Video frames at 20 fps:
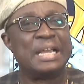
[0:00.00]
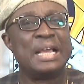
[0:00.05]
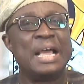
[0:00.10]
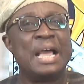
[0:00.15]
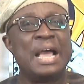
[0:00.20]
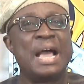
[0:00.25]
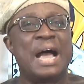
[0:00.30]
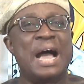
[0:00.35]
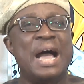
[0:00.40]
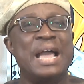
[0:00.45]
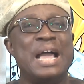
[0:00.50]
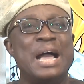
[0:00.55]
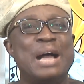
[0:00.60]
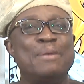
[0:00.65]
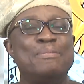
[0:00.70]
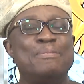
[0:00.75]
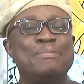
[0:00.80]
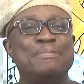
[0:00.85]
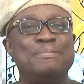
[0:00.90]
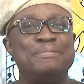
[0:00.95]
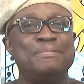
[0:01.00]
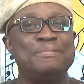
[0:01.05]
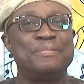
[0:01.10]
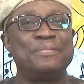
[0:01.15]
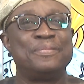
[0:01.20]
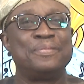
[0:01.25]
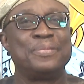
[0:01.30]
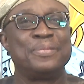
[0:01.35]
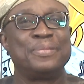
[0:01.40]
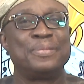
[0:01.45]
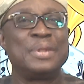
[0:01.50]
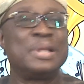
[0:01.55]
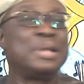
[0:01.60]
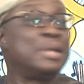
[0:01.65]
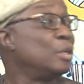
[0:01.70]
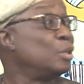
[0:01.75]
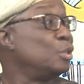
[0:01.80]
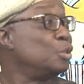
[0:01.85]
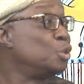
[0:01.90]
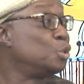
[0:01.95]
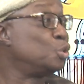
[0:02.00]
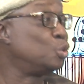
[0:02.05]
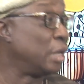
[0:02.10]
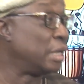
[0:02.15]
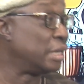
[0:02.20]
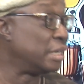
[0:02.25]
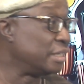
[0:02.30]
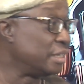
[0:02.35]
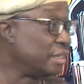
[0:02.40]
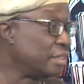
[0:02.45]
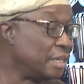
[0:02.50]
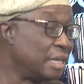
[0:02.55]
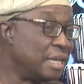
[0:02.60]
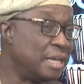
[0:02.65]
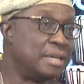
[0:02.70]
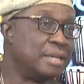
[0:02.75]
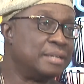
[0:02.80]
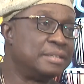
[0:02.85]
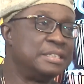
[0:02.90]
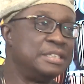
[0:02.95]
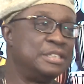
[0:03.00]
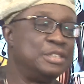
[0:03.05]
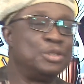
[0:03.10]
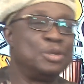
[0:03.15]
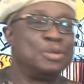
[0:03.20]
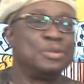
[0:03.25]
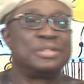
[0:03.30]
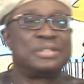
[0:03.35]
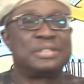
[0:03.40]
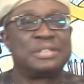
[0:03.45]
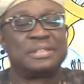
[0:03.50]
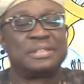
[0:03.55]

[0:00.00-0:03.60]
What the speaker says: I am usually, Sis Jones,